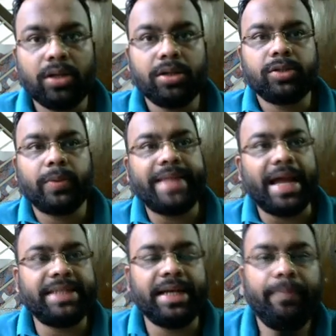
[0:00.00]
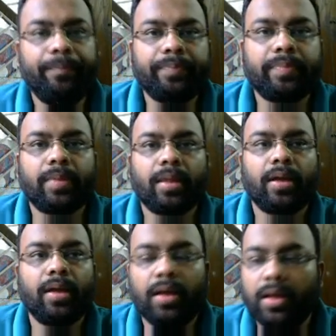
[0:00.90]
So with that said,
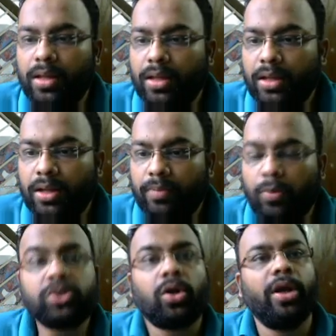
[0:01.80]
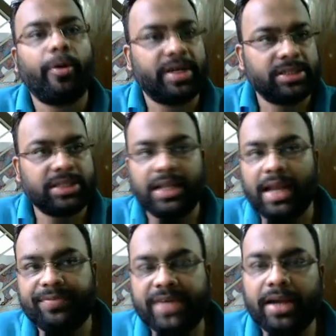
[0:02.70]
post all your questions in the
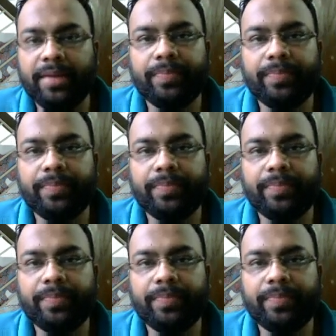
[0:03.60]
live chat.